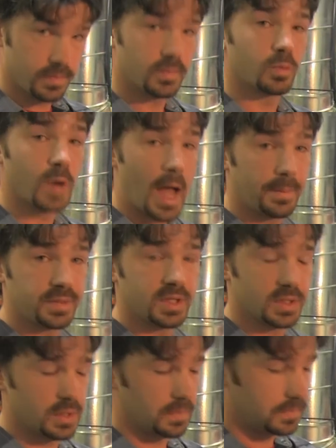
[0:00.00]
wrap
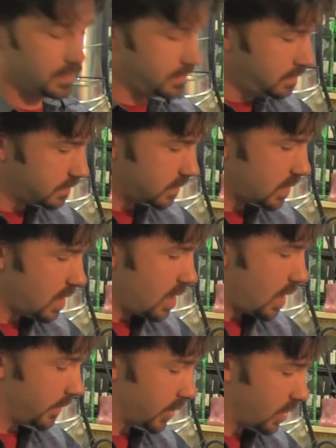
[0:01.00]
system. I'm
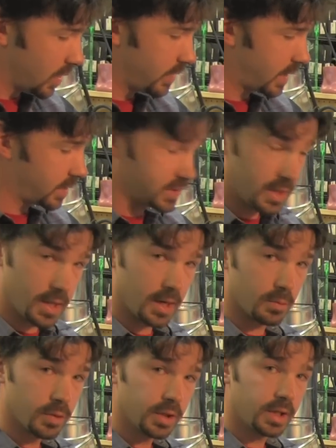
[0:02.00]
going to go on record and say that I
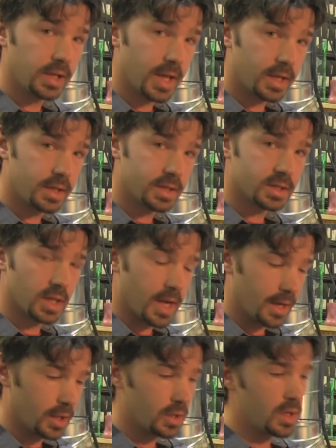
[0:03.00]
really like this
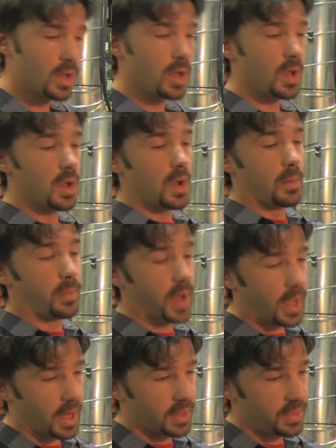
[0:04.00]
liner,
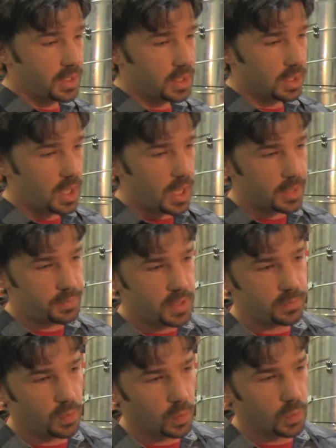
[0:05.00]
but I think a lot of
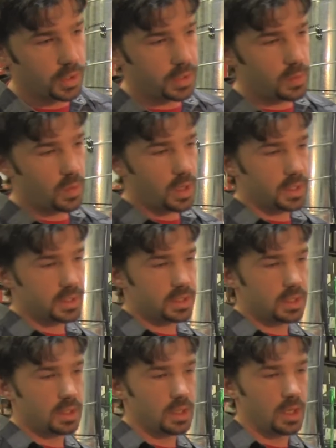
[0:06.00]
people really want
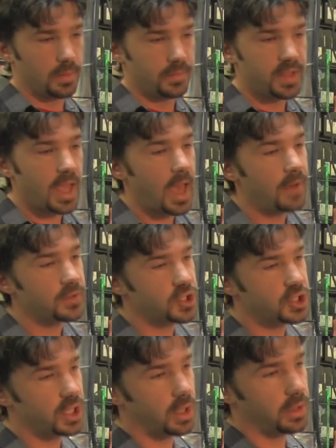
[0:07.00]
to, they have a
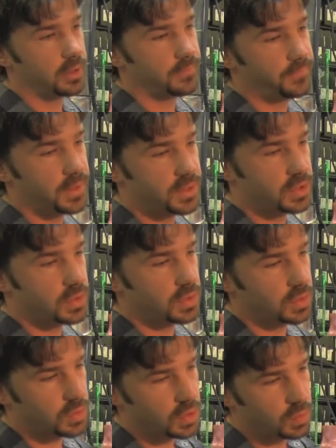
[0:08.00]
shell that fits
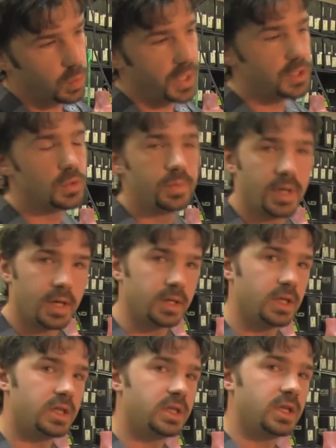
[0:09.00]
way too big
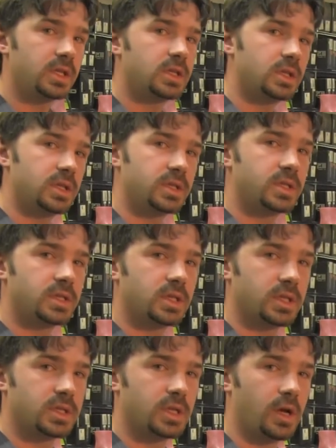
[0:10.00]
and they think that this is
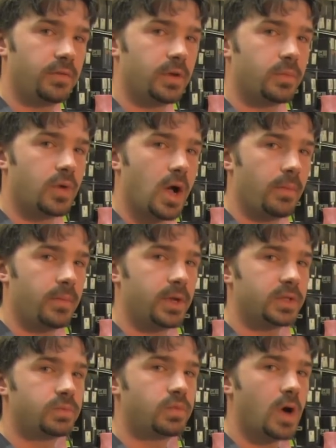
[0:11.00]
going to solve their problem, and
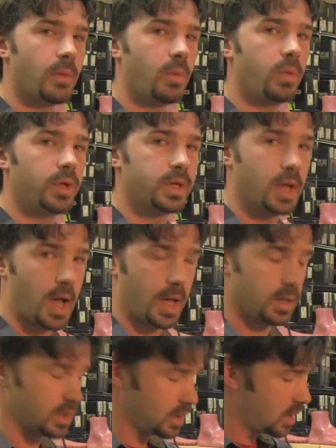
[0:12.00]
it's probably not.
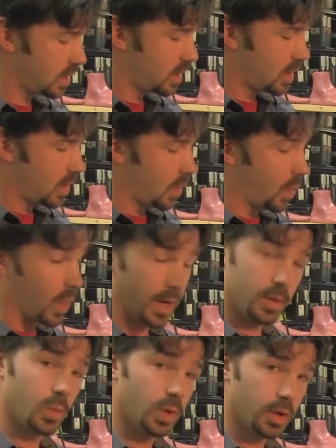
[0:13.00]
What
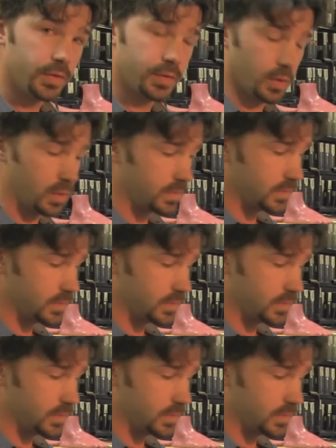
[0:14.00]
it will do